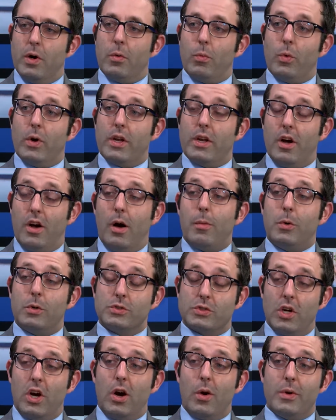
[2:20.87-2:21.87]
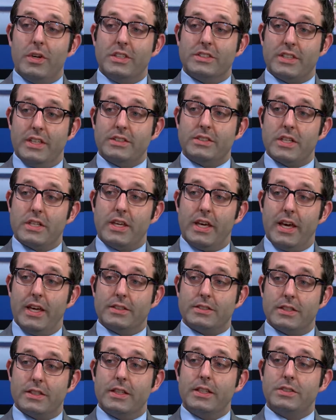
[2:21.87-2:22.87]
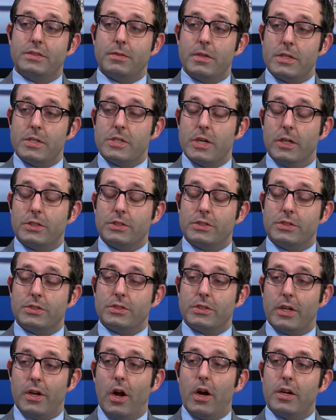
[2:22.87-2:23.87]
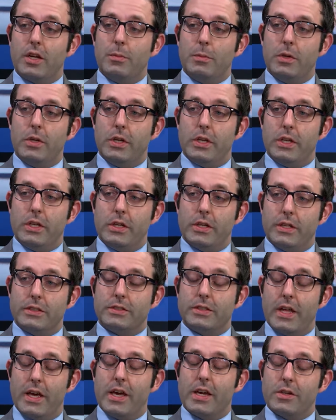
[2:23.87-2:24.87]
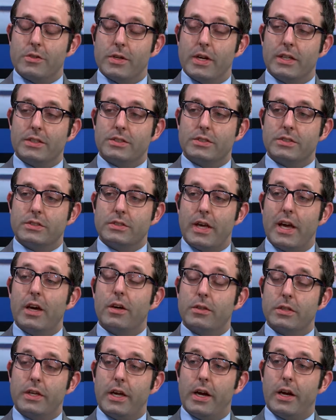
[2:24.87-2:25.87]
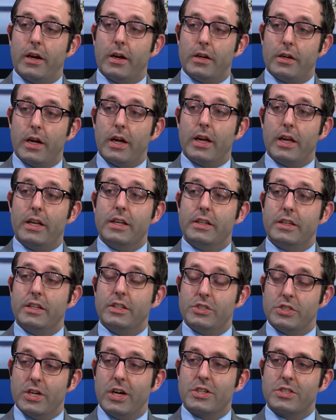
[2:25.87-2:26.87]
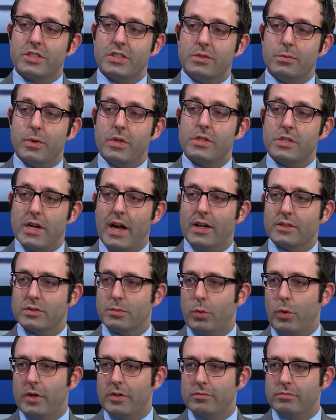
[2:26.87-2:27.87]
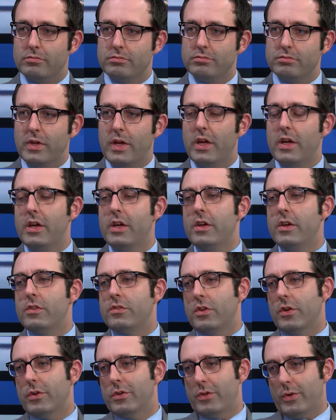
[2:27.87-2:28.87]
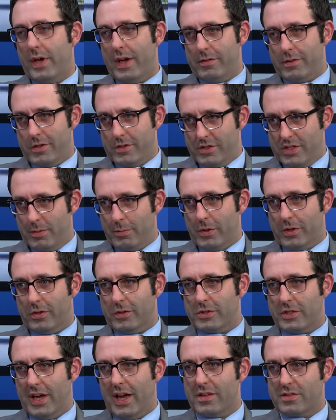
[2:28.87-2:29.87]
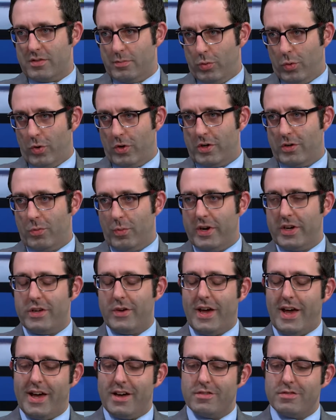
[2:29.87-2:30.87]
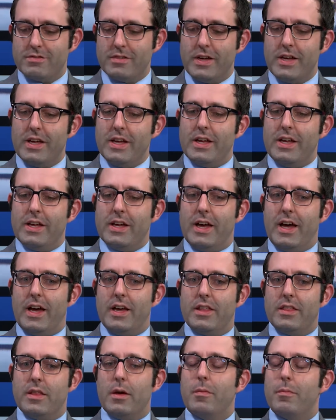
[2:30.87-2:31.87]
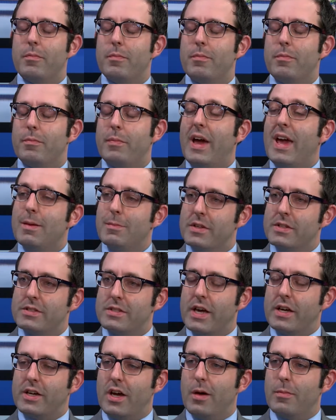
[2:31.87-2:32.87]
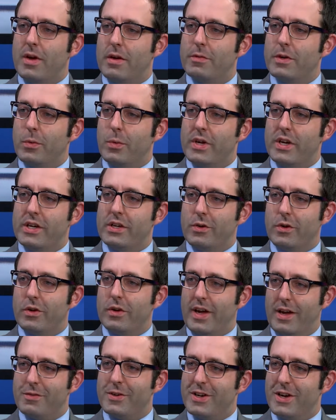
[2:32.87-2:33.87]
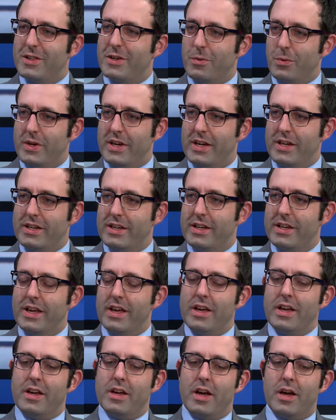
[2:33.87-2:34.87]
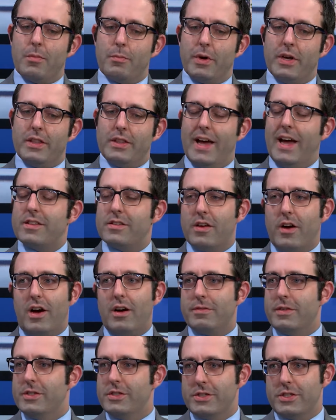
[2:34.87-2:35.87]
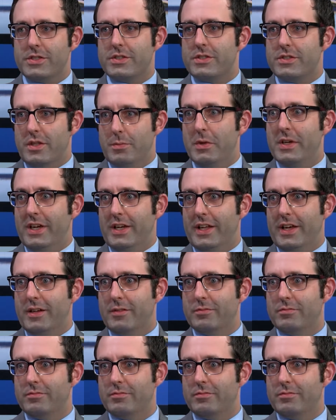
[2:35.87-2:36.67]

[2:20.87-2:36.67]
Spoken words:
what almost always is the case, at least for the judges in our community, is they address health care in conjunction with child support. So you have your typical child support where you have the payments that come every week or every other week, but that's often just the beginning.